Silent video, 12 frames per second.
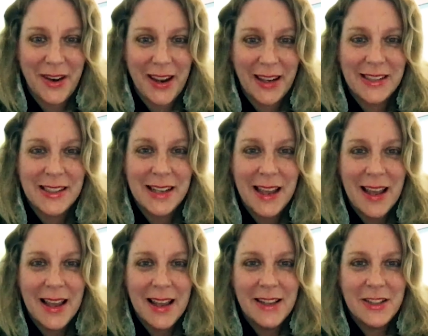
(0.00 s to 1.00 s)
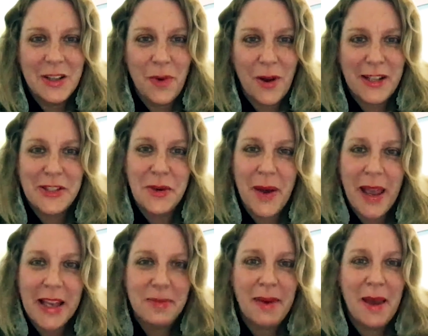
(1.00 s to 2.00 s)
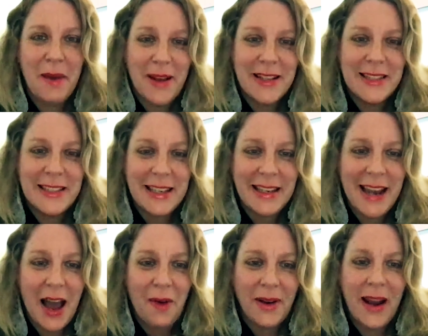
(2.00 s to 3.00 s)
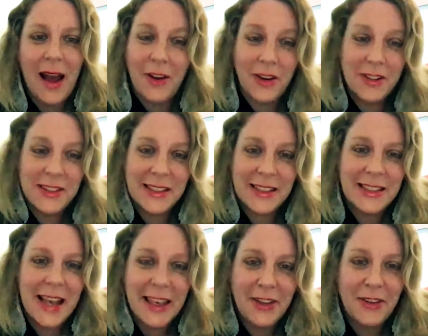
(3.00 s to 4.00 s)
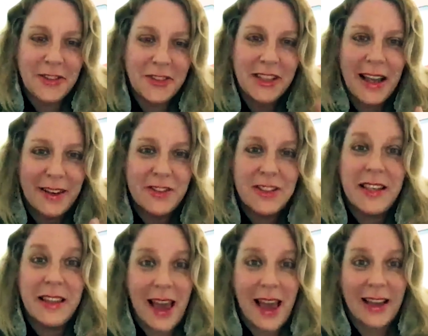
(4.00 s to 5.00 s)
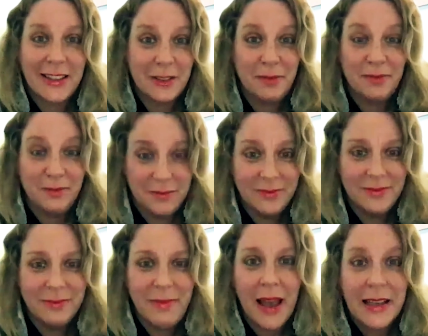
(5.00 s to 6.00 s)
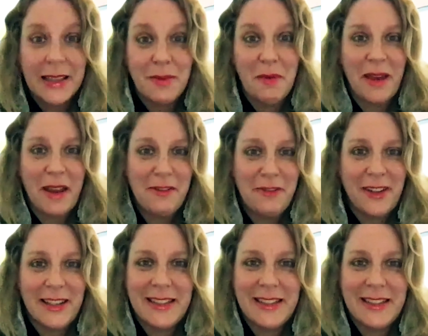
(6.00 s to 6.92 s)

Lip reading: correct? So what is your HbA1c now, and how long did it take you to kind of see the actual maximum benefits?